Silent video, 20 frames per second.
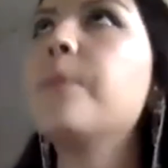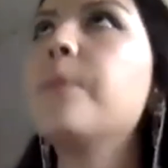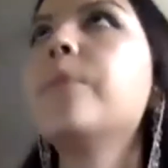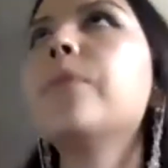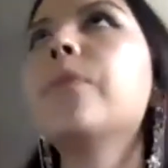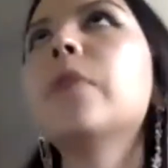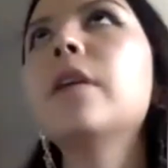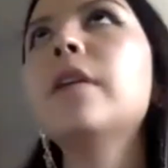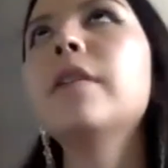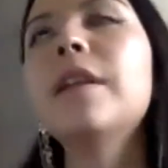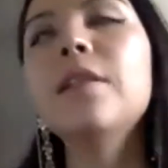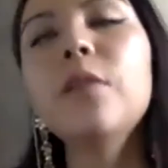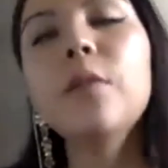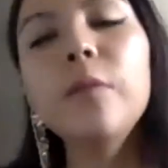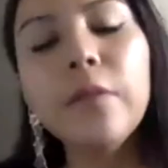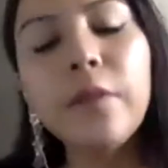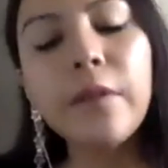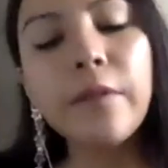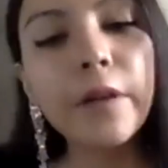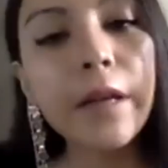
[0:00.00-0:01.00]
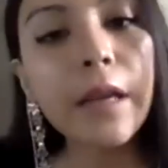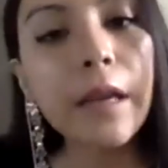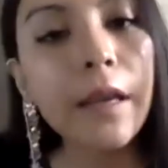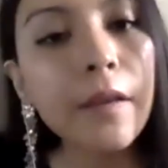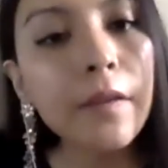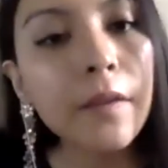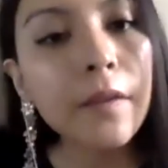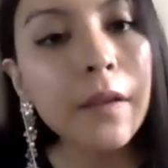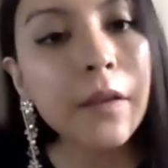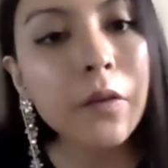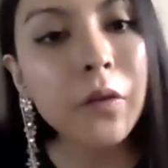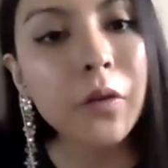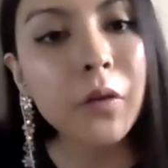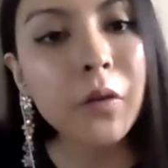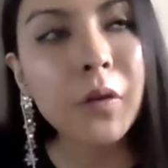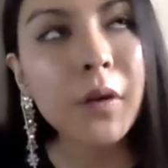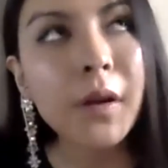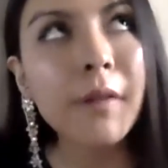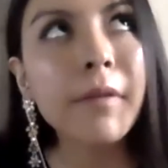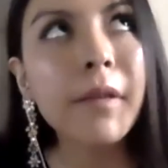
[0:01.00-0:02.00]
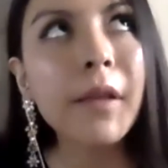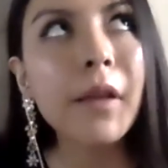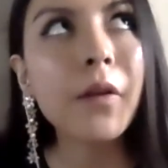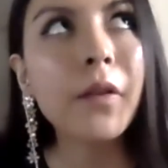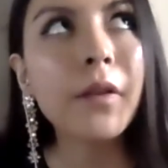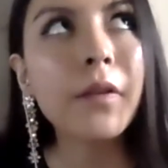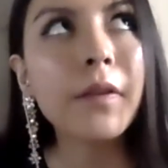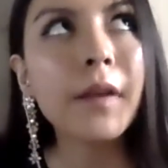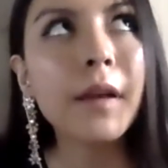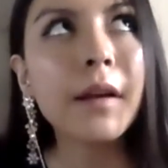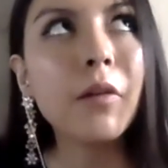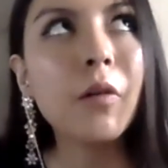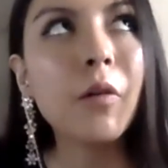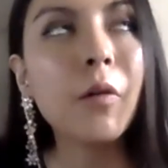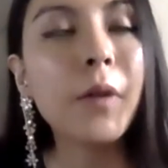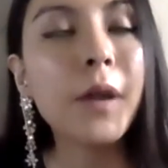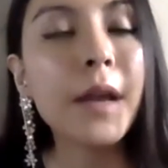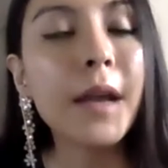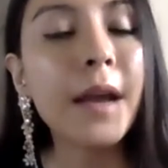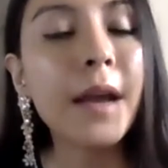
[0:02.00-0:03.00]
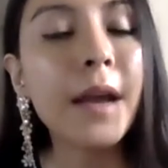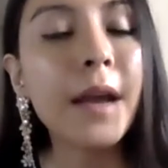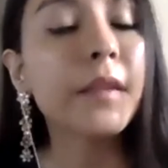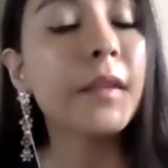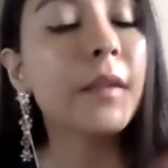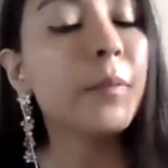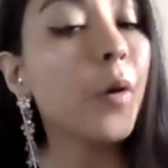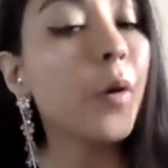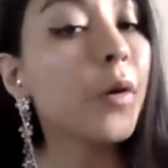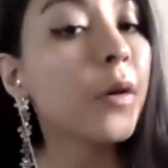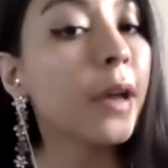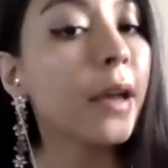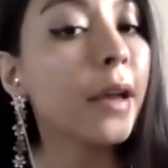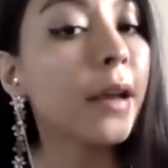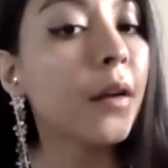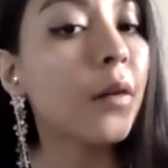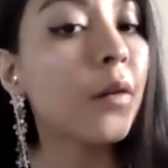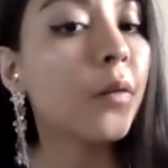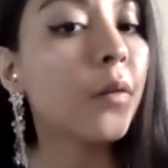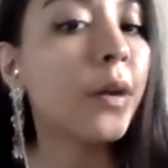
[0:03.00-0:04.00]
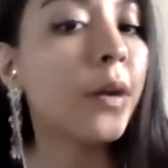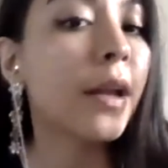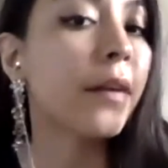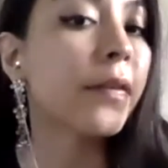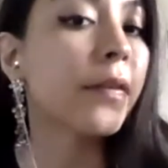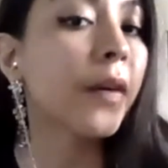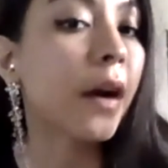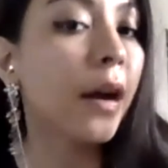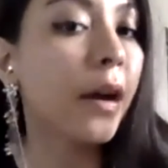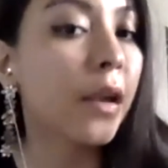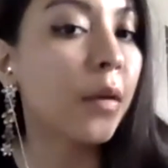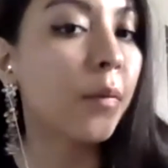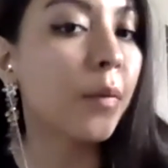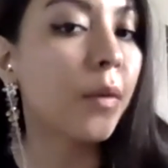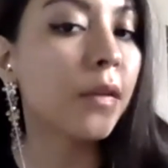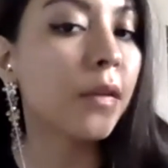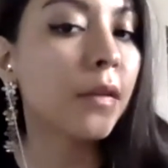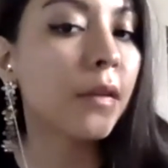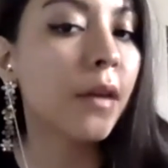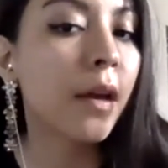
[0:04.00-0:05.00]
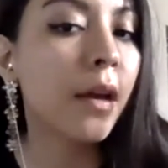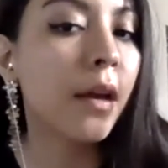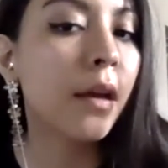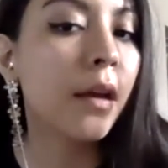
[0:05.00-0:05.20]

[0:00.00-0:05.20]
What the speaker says: That's obviously very easy to do if the other side already has spoken and already has arguments.